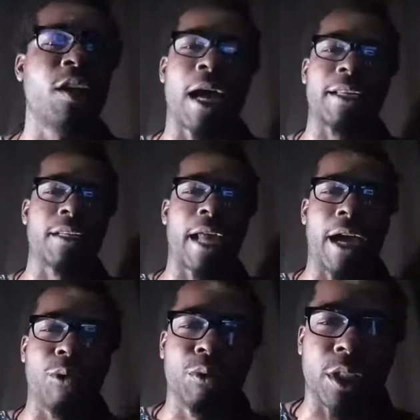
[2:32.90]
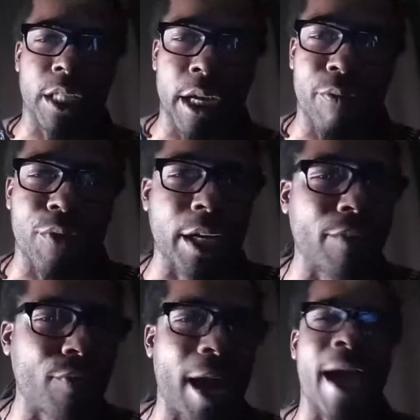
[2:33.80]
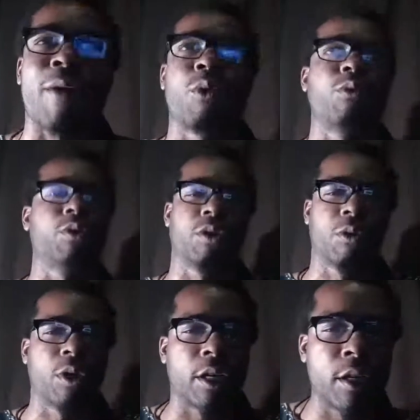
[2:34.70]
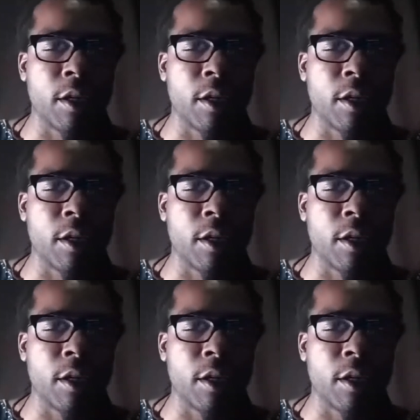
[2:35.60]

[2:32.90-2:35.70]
Like tonight it was 7:55. What?